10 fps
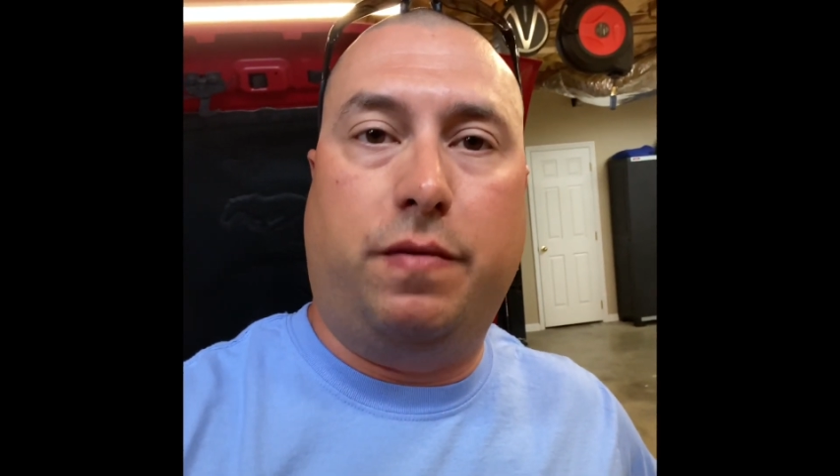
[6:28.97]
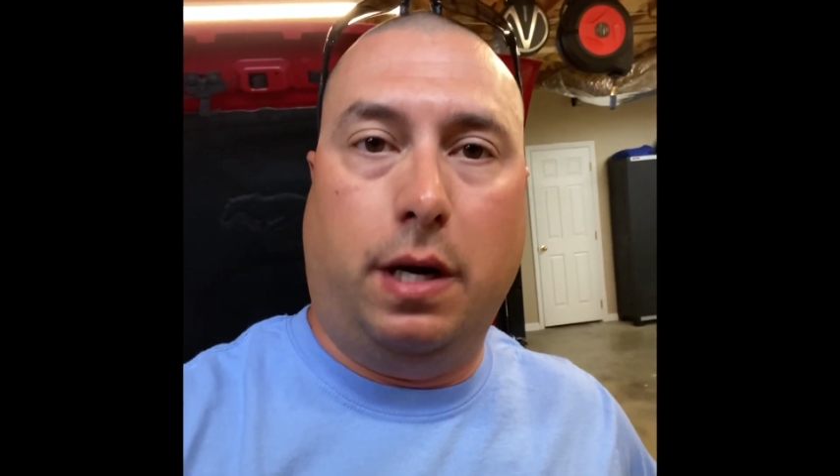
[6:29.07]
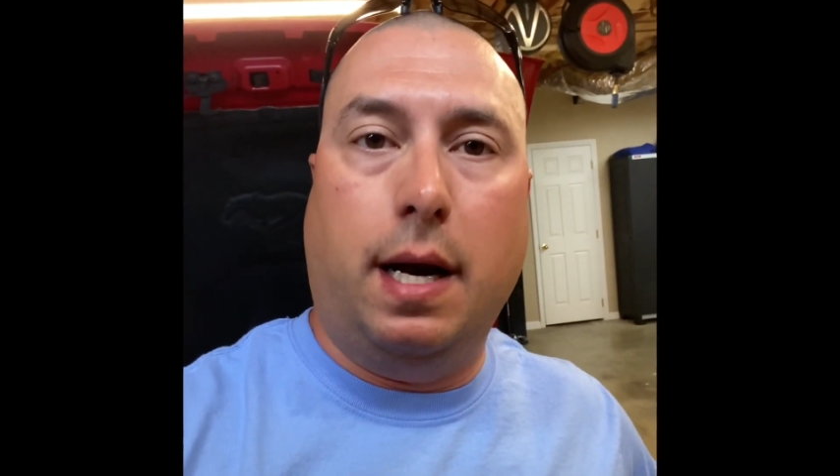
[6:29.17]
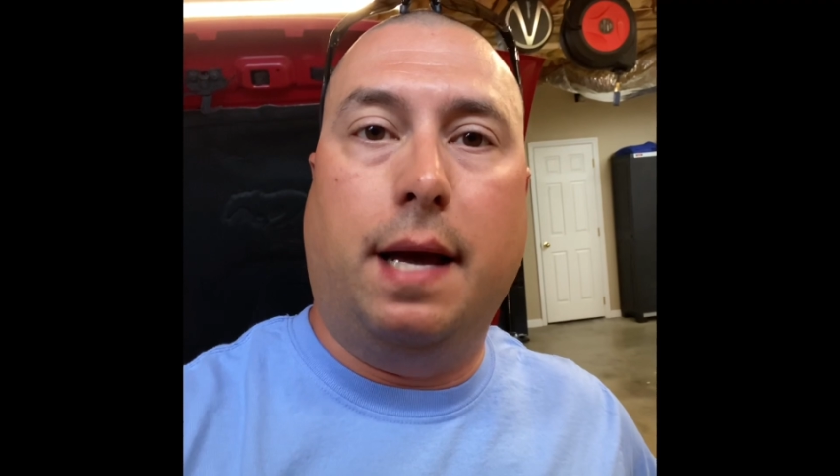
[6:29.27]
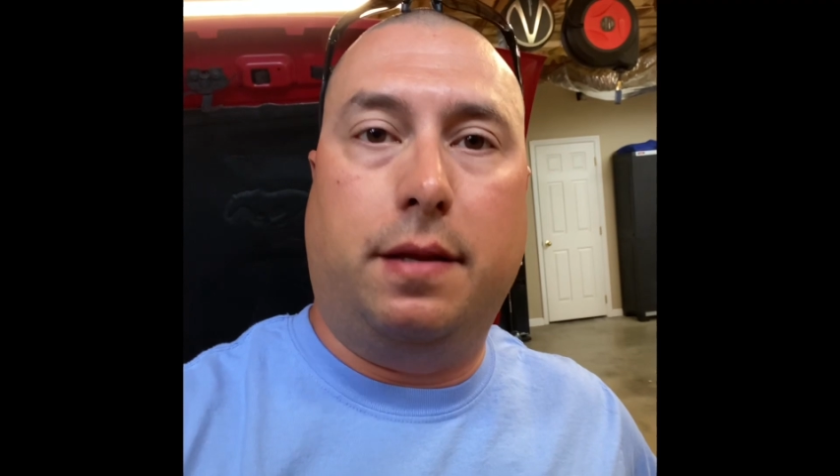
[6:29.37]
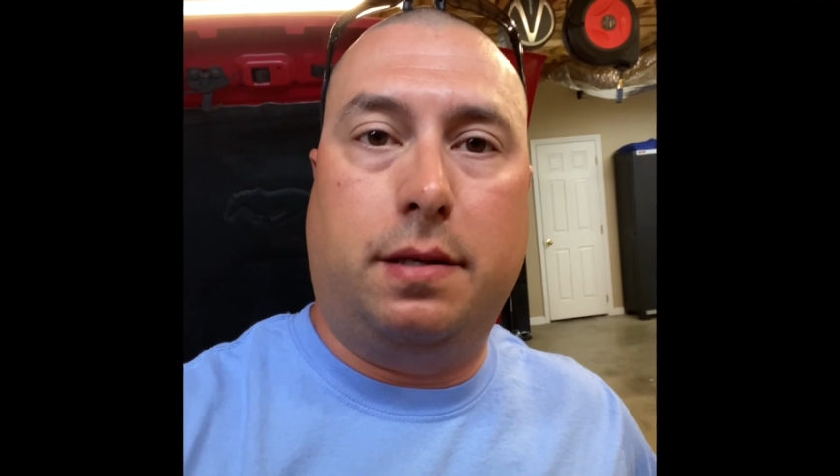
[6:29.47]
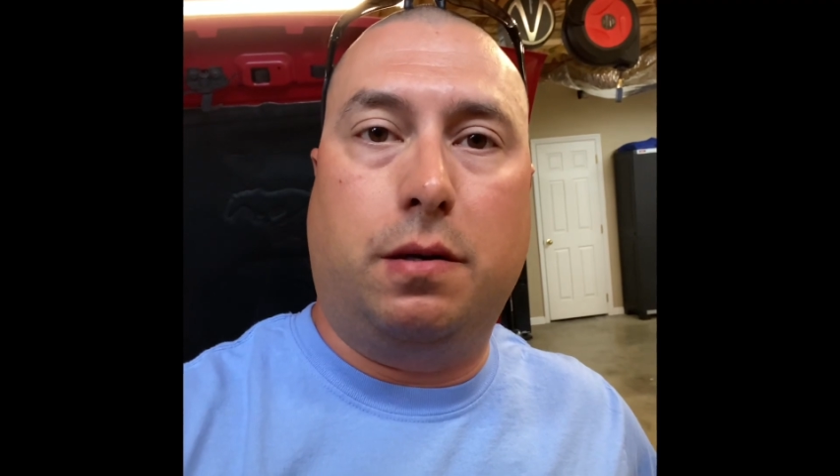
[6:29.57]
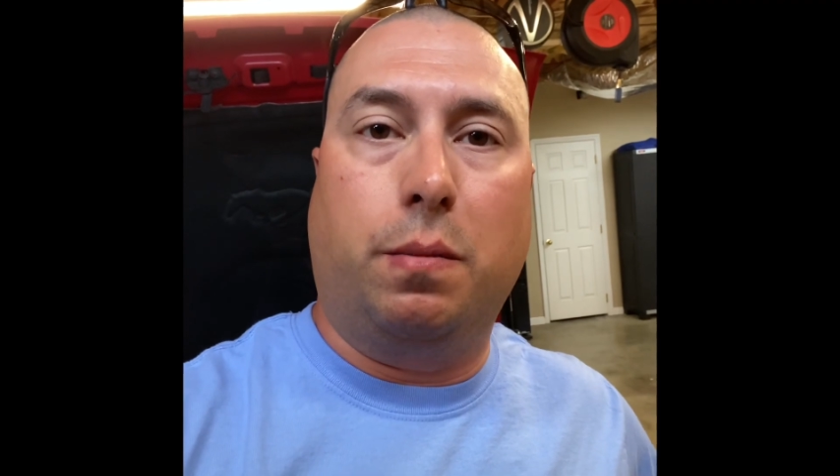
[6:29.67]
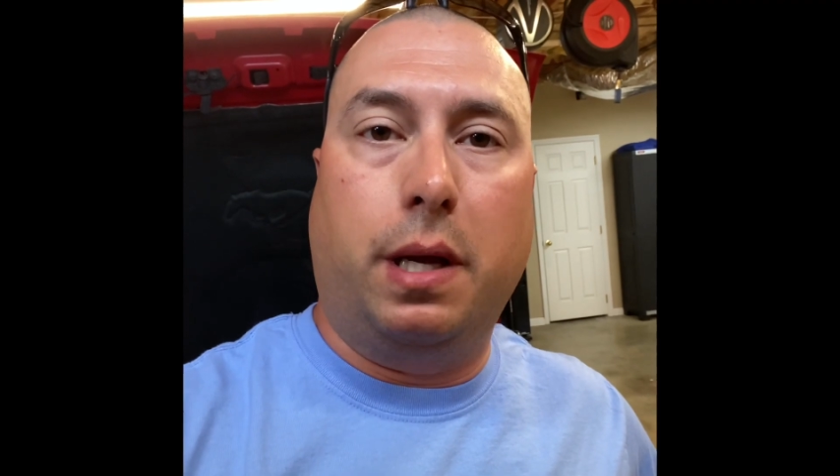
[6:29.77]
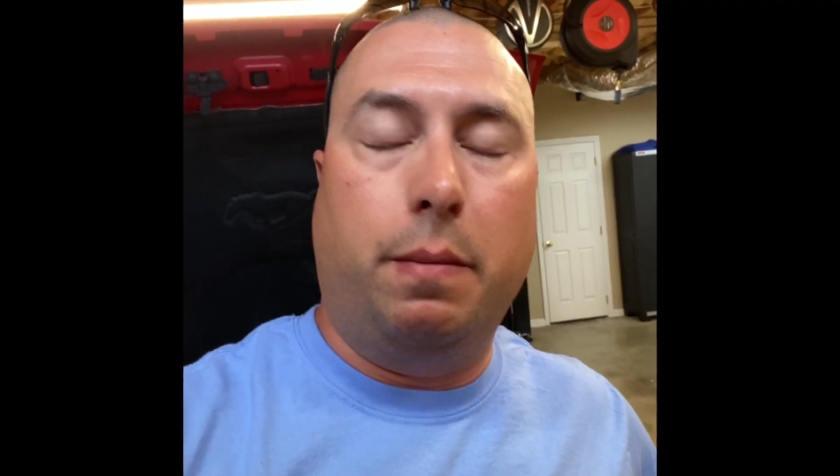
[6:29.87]
figure out that it's
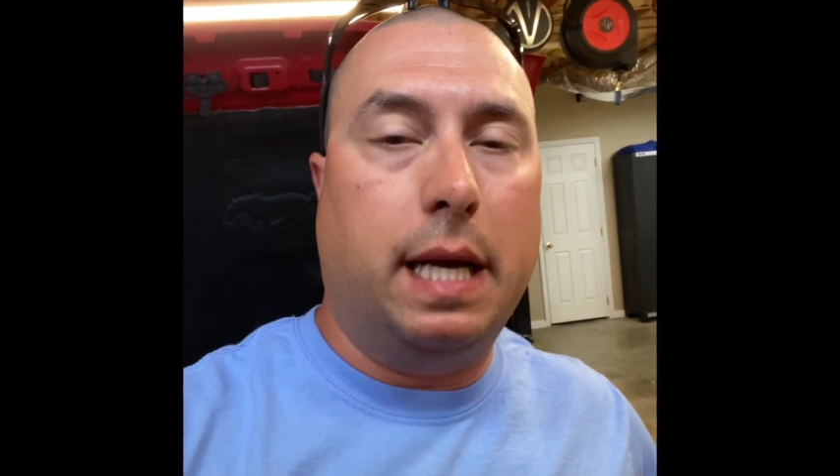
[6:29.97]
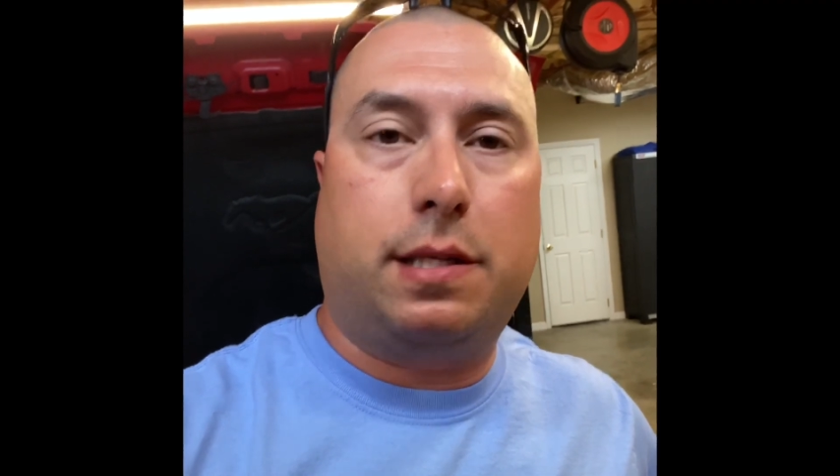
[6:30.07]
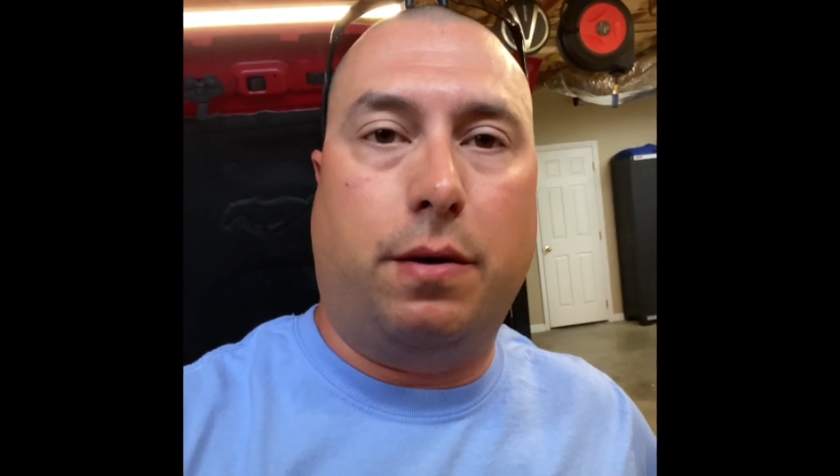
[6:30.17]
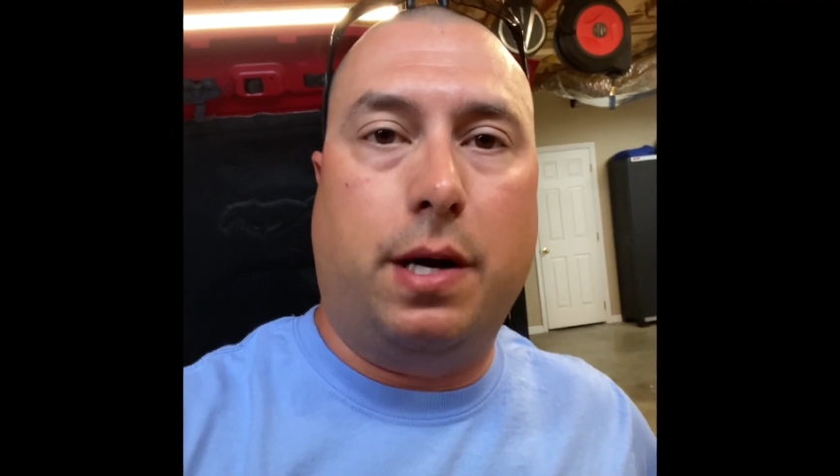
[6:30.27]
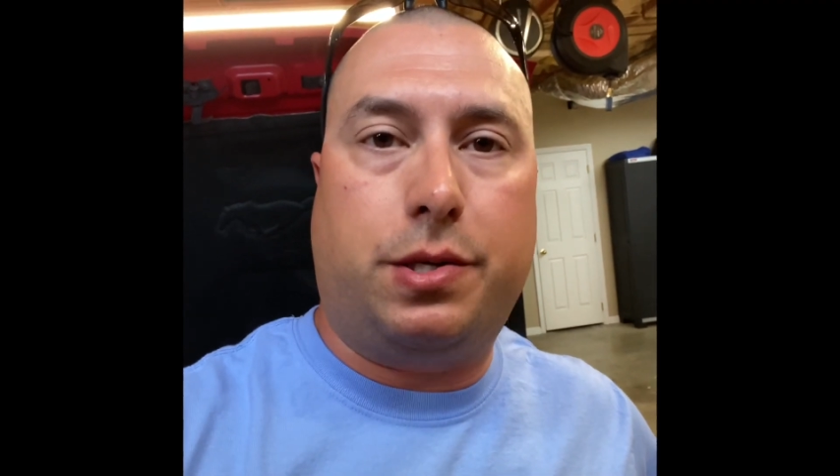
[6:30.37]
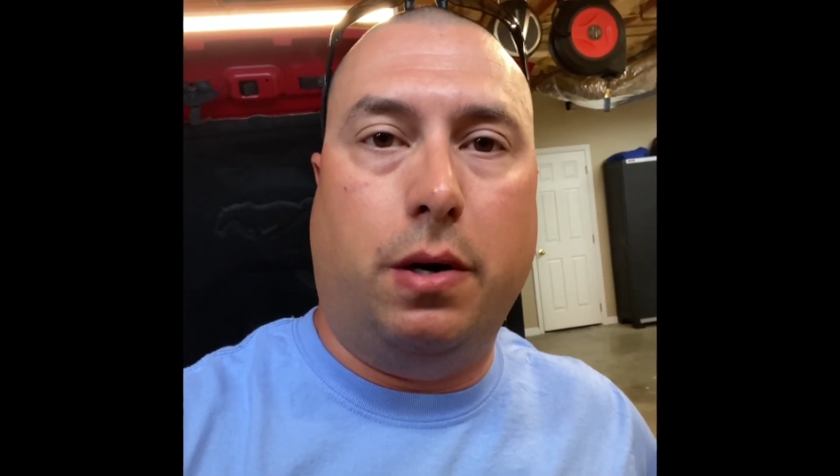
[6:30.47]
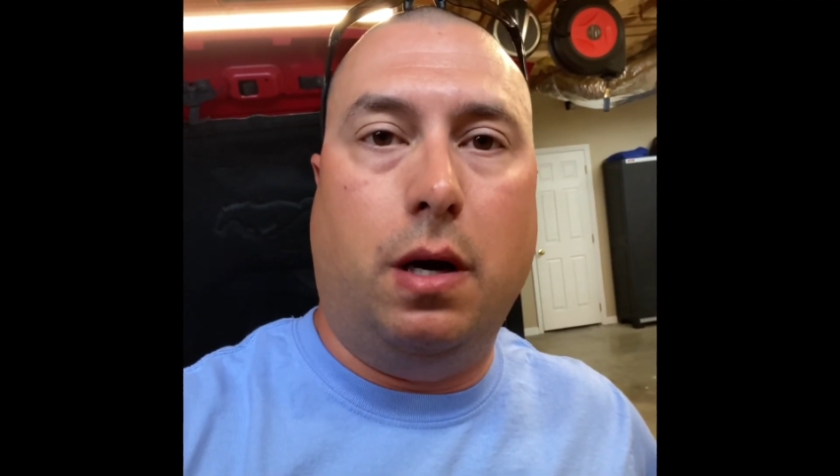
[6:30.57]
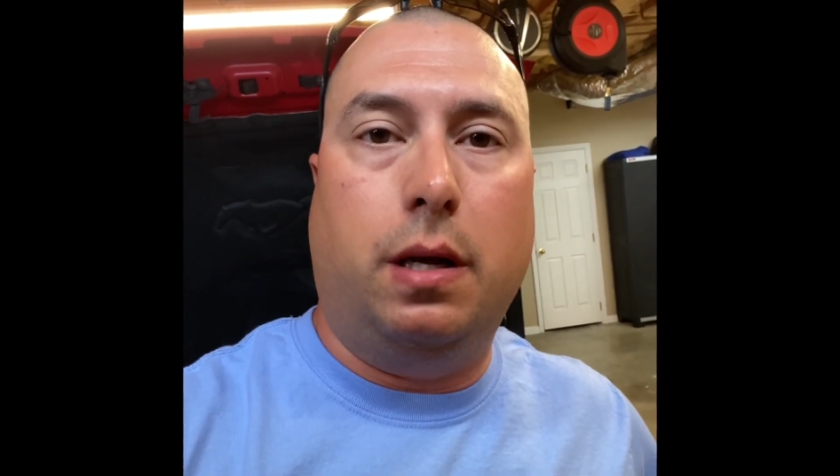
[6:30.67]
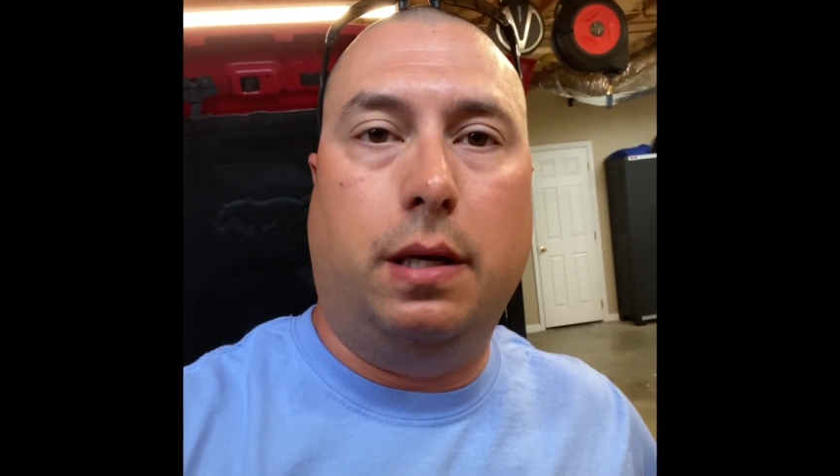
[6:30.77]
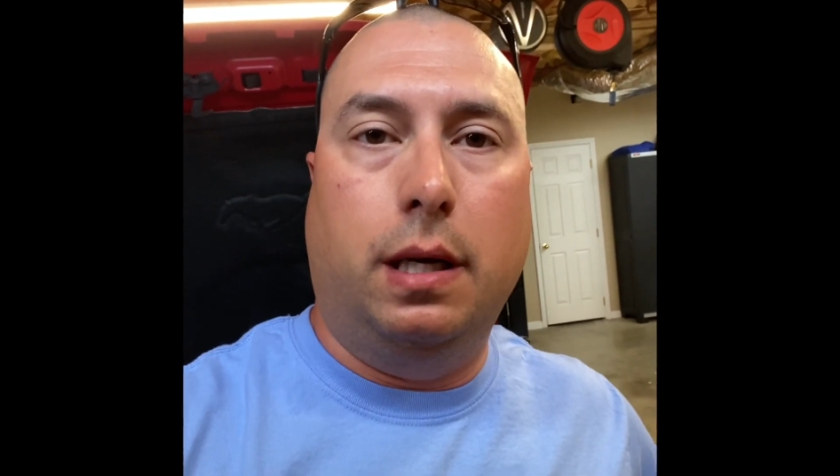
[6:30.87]
going to be at a Mexican restaurant.